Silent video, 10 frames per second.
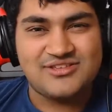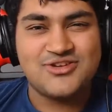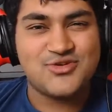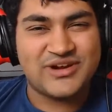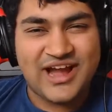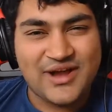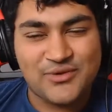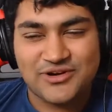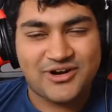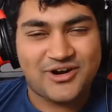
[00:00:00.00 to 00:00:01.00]
You and I
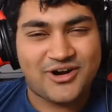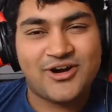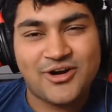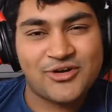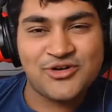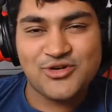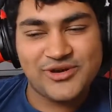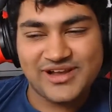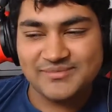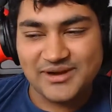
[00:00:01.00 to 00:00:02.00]
were
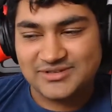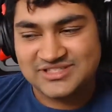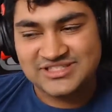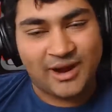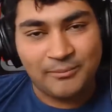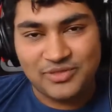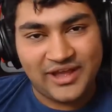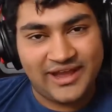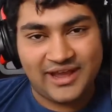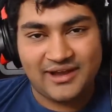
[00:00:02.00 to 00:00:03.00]
arguing about
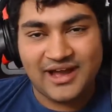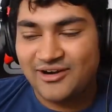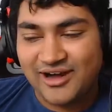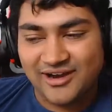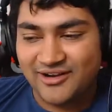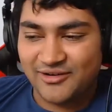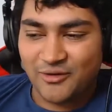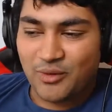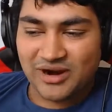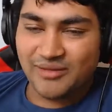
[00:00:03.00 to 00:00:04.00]
something. I don't
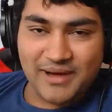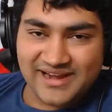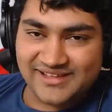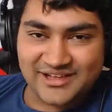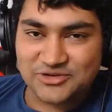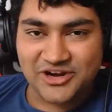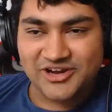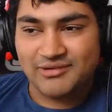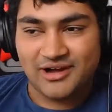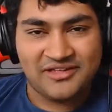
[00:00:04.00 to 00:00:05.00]
know, one of the many things we
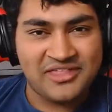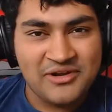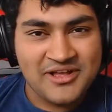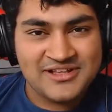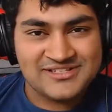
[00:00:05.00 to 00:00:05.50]
argued about. And then